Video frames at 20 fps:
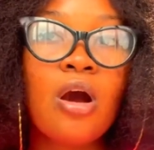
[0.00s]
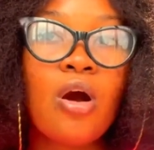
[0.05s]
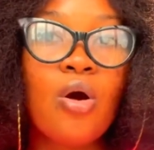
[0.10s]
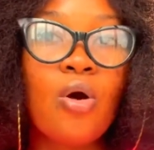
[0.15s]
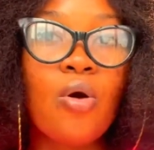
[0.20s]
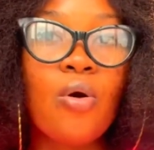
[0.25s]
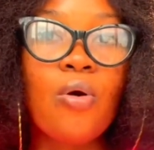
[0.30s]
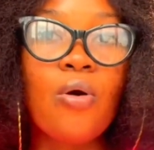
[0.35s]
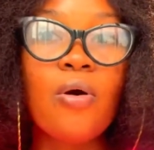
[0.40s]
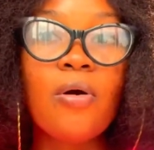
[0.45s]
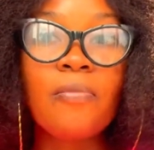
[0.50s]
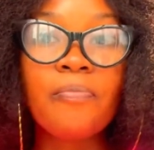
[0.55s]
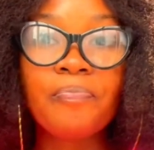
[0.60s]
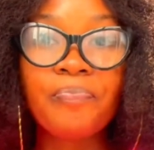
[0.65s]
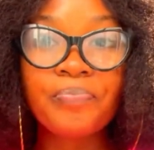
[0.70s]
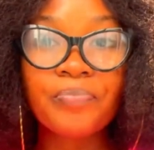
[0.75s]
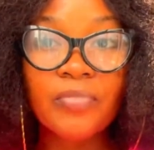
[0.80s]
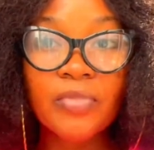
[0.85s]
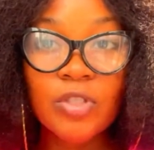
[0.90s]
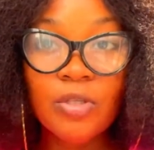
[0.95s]
or
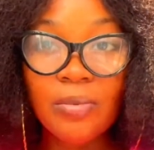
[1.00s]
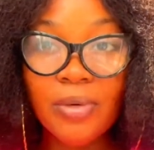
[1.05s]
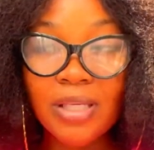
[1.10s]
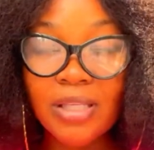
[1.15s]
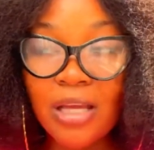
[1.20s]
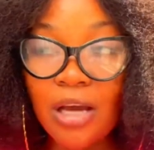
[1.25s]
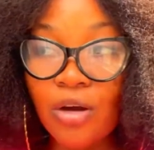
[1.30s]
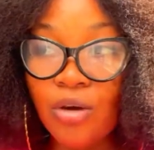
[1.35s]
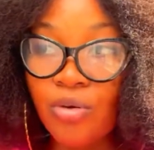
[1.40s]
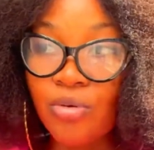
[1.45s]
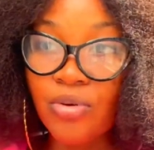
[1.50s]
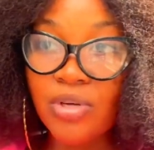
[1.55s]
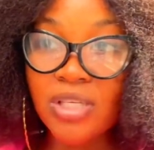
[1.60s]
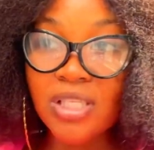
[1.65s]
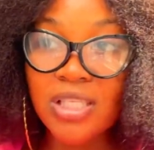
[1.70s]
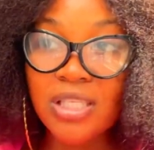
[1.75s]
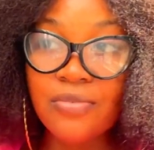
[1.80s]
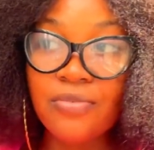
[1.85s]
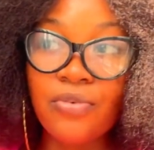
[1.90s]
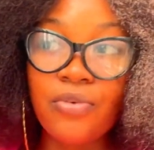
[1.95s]
somebody that
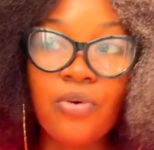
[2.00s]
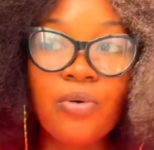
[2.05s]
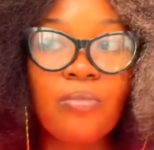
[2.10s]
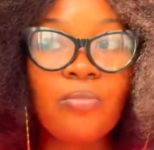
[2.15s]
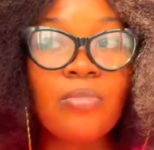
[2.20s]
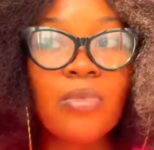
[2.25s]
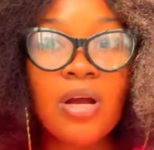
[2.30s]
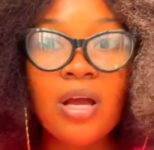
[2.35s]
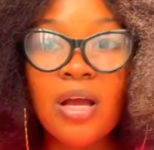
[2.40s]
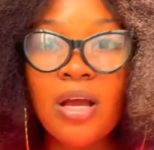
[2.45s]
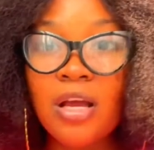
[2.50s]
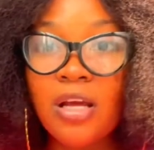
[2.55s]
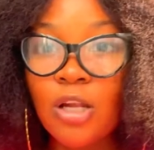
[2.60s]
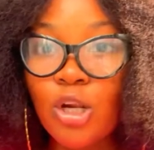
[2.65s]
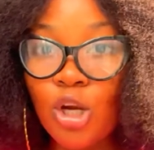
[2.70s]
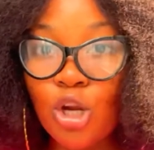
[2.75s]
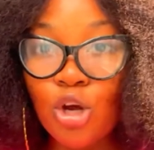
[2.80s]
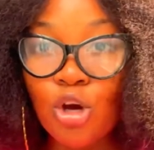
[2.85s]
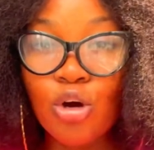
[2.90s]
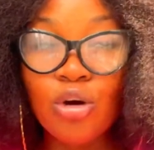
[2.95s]
crossed from
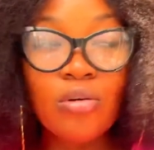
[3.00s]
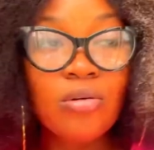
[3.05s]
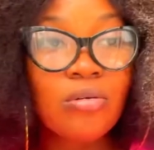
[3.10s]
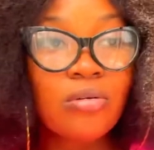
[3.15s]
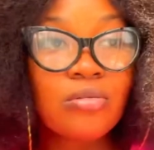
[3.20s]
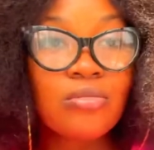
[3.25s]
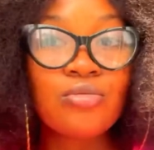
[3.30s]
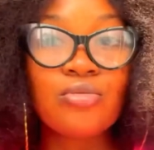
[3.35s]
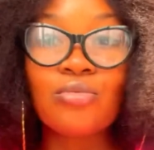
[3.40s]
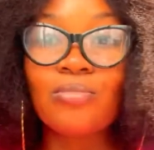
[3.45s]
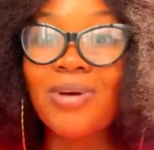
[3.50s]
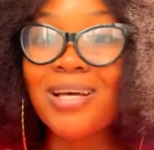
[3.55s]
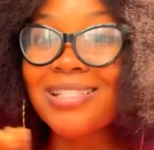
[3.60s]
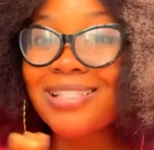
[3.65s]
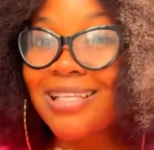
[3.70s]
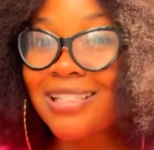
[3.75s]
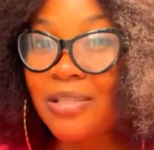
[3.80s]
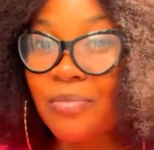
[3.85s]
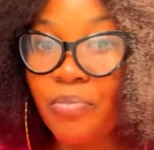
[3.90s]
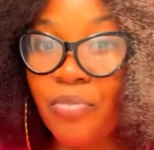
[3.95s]
law to
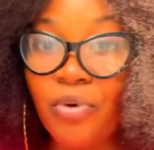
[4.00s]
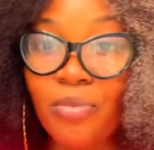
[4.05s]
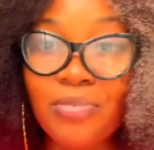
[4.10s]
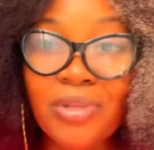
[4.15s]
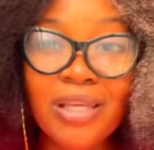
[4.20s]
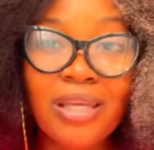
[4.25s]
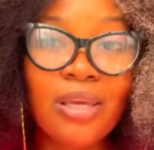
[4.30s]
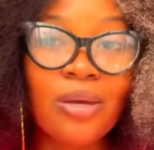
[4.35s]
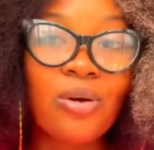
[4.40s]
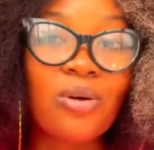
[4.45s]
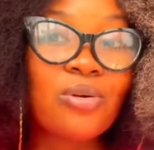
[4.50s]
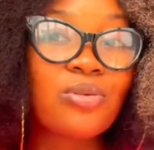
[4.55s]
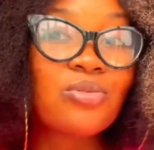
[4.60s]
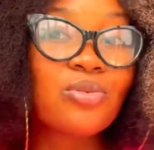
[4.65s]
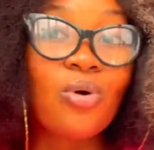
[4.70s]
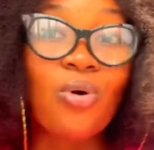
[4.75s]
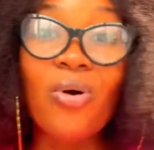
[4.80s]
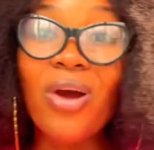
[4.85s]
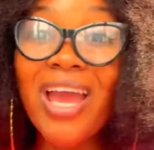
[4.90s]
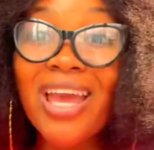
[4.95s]
masters in public health,
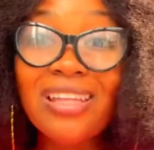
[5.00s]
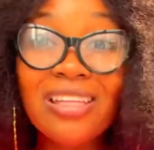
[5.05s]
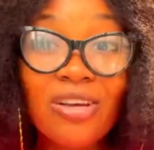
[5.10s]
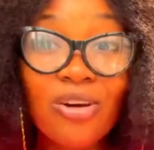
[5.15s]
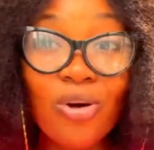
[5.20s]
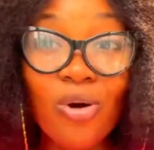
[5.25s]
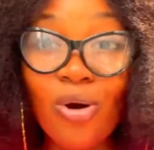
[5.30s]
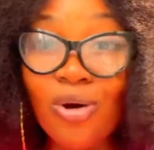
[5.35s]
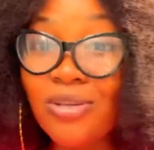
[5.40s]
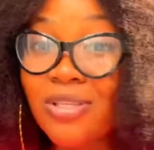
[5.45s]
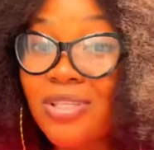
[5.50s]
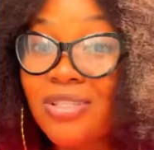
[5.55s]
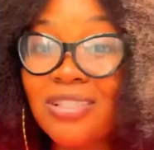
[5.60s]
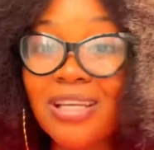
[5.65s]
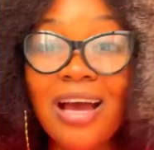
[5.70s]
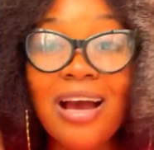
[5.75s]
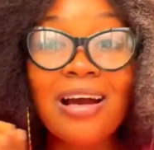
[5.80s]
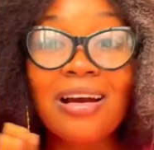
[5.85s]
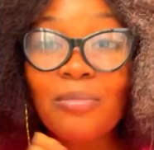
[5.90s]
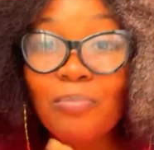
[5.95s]
or any course,
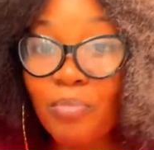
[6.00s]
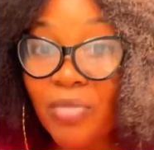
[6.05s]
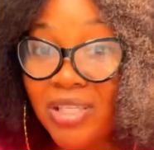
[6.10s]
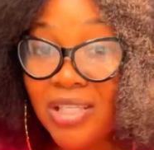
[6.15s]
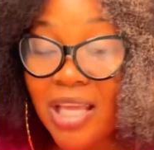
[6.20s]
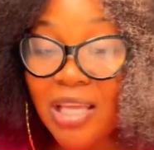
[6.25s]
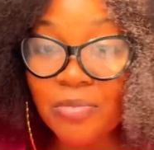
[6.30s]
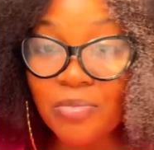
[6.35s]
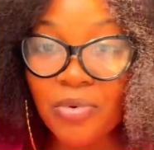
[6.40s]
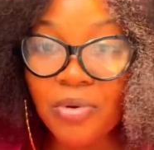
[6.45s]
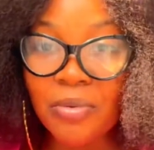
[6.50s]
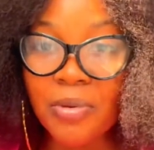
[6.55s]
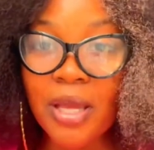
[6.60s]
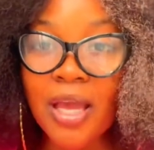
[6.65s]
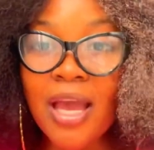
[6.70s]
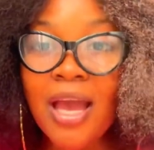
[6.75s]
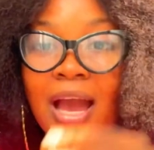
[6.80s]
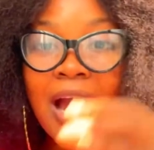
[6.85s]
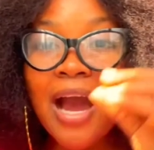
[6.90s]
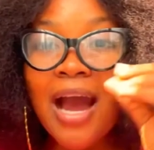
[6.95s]
masters in
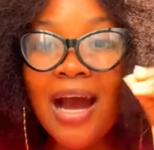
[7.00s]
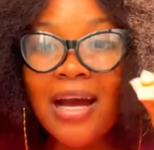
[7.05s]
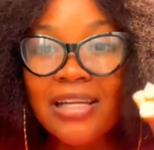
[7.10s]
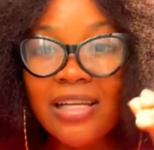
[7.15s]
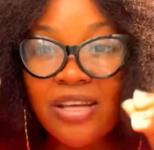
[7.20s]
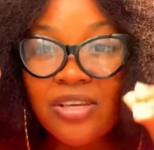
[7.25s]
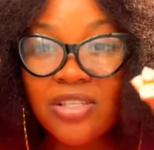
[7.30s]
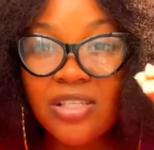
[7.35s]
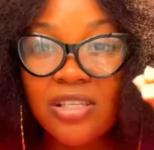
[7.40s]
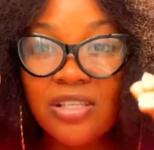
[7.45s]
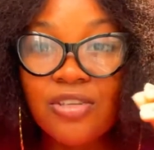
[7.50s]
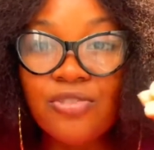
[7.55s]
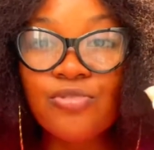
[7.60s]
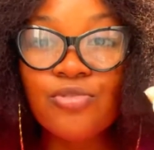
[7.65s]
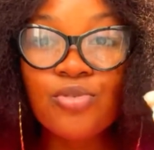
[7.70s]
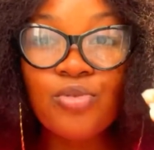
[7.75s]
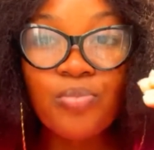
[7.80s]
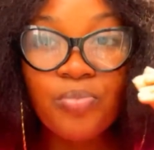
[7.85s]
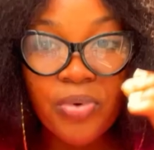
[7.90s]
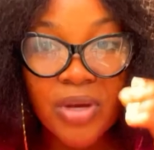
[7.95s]
public health, and then you see the
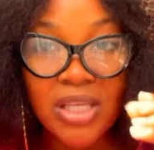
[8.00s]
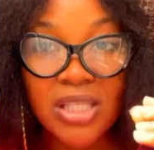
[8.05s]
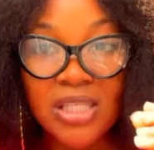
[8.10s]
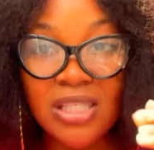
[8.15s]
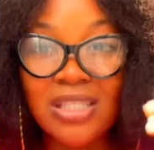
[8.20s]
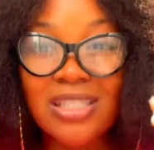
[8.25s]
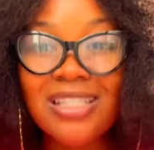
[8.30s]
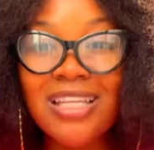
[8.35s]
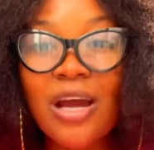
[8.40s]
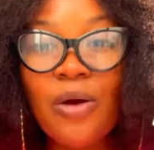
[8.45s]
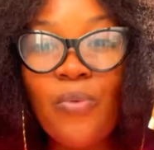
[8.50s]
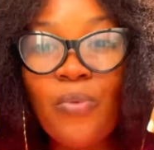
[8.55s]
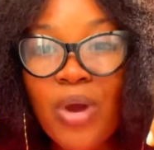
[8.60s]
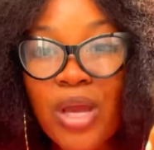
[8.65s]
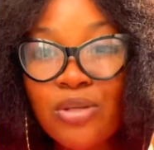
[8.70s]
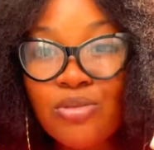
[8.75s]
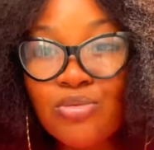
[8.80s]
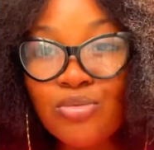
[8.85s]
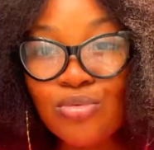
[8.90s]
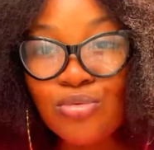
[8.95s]
real person that
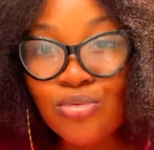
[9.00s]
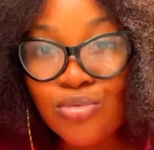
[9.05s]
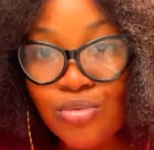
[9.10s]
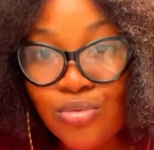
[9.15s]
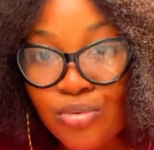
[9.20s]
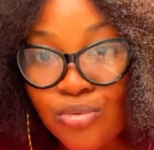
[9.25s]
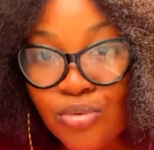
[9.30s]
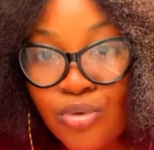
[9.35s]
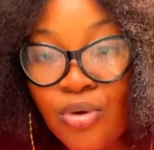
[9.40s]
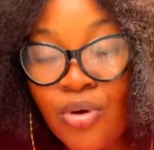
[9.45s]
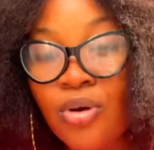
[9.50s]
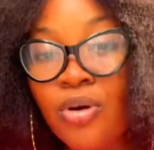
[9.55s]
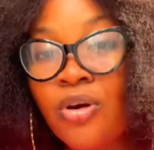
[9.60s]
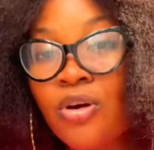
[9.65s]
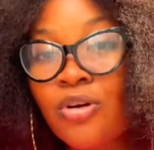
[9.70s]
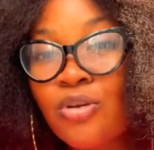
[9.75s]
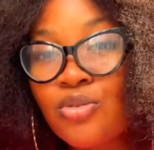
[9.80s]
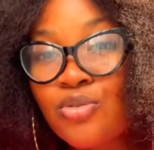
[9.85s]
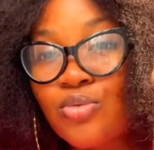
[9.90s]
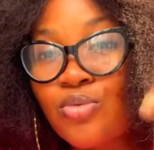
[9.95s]
went to school
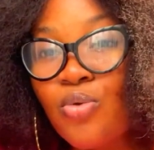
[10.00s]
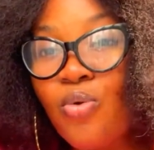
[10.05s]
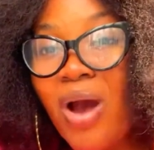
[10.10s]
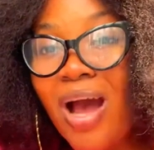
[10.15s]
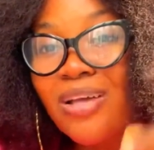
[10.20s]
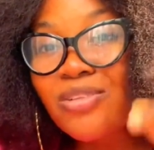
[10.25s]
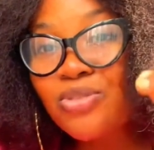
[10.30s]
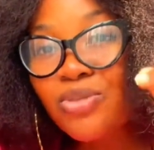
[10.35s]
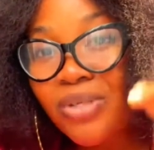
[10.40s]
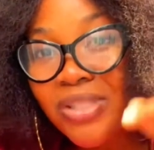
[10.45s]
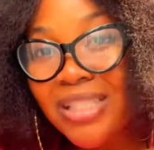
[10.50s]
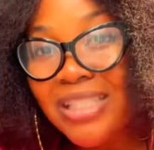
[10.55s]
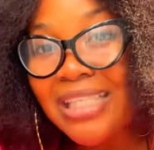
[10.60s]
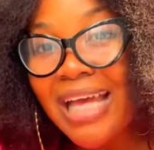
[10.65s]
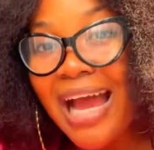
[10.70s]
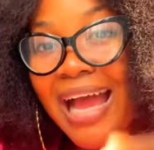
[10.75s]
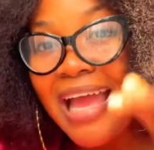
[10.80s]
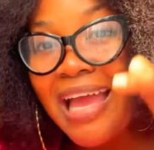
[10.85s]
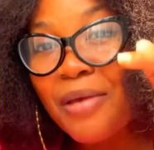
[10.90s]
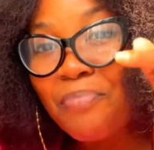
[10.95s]
to go and study
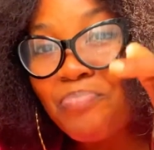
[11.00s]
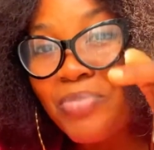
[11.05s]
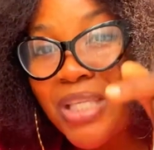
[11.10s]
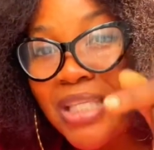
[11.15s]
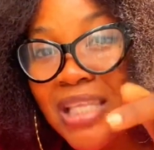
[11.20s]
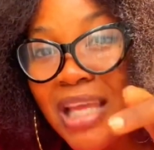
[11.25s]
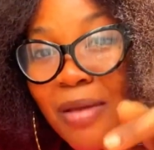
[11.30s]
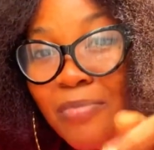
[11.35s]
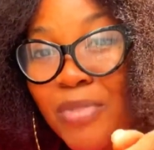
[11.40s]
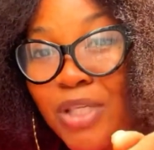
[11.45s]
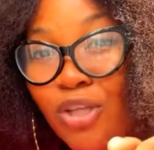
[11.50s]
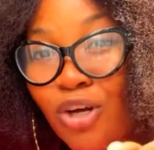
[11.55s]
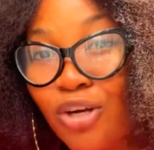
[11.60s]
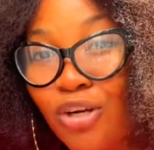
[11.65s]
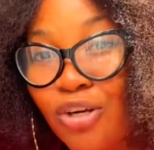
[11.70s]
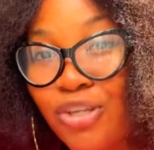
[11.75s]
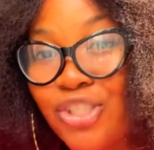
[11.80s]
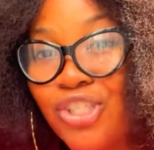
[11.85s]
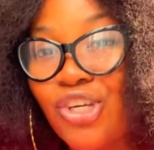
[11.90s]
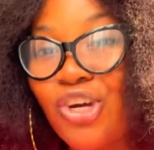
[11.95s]
that
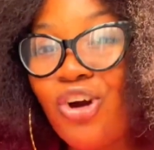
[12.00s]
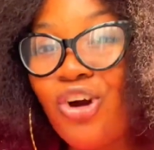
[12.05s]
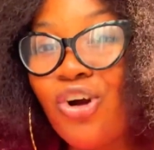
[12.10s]
epidemiology.